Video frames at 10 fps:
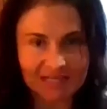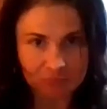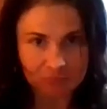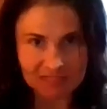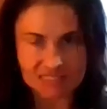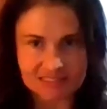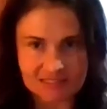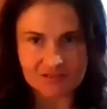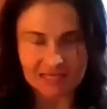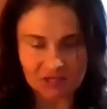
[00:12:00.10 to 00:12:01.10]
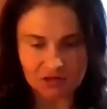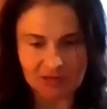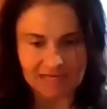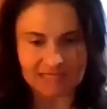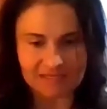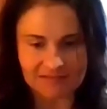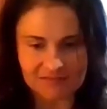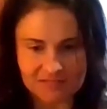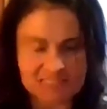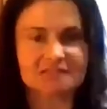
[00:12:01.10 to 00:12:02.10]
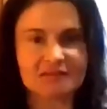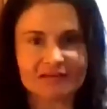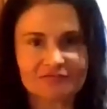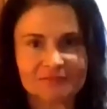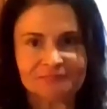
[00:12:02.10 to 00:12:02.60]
me to think, okay, this is life,